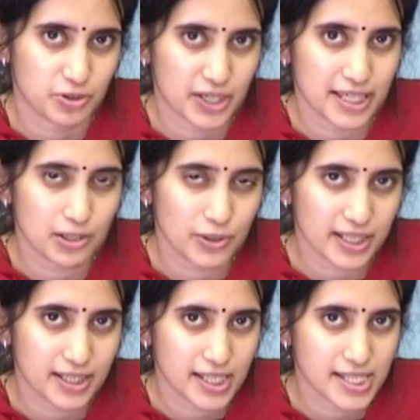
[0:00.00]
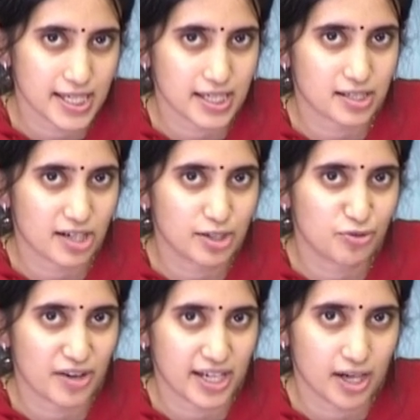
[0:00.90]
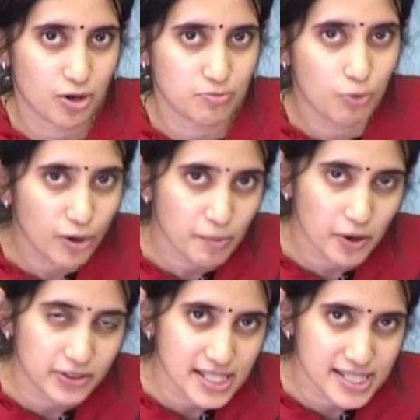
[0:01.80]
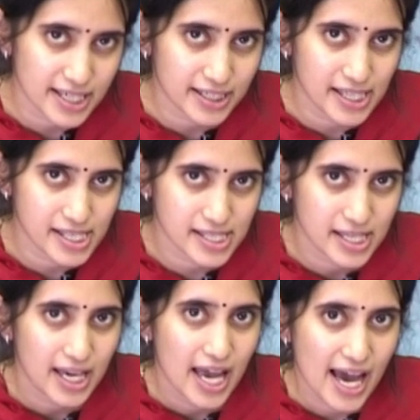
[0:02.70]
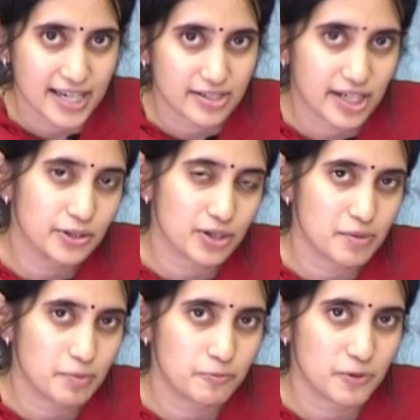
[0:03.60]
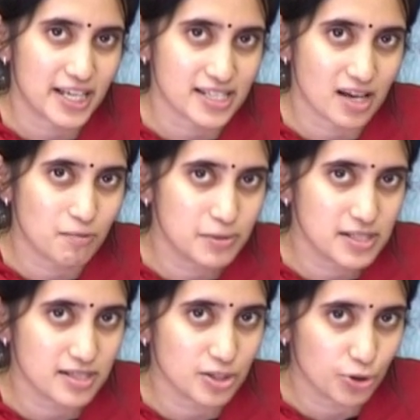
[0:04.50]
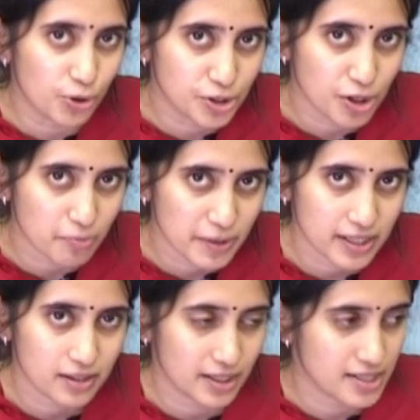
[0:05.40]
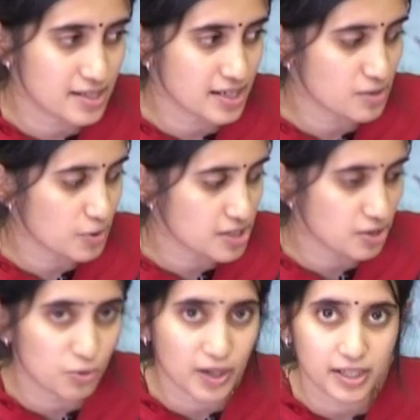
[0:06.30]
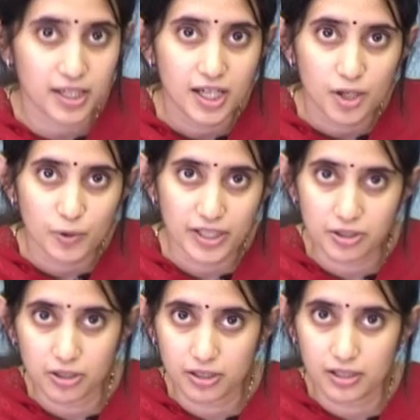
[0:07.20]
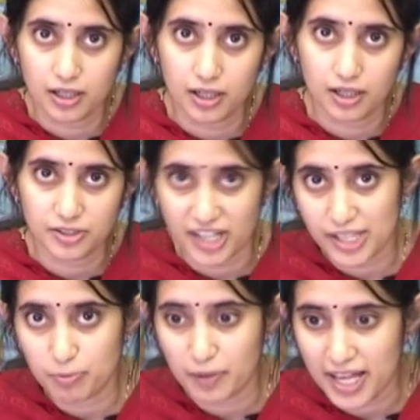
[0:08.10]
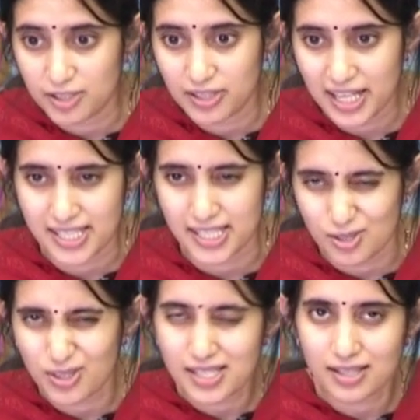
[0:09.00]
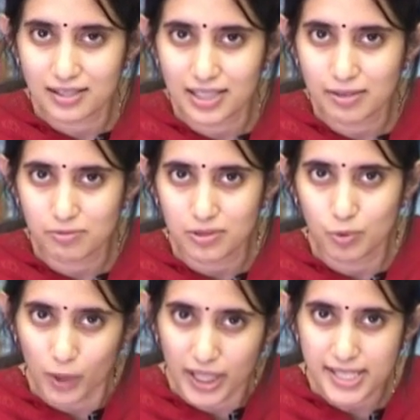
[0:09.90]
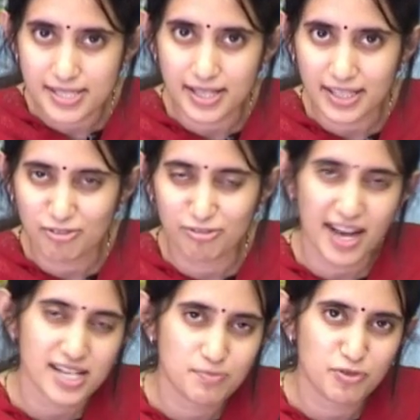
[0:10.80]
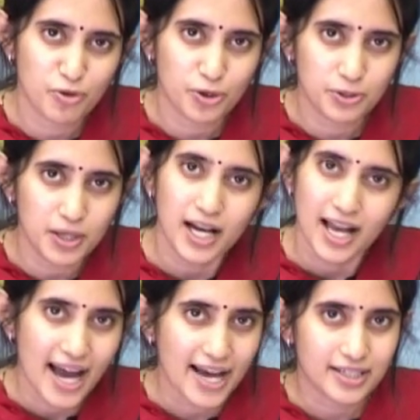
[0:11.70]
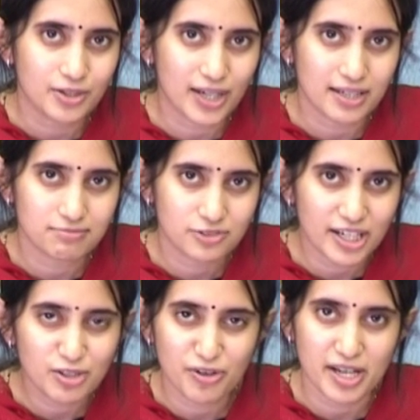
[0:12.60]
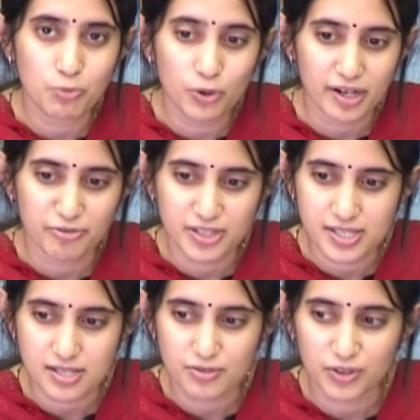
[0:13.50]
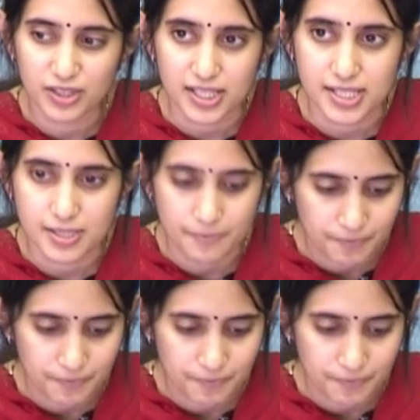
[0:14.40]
You can look at these and try to find out more about these techniques and try to come up with examples in your own topic in CS101 when you're uh, trying to plan your lesson. So these are really words that have flashed before you and you can try to find more references for these.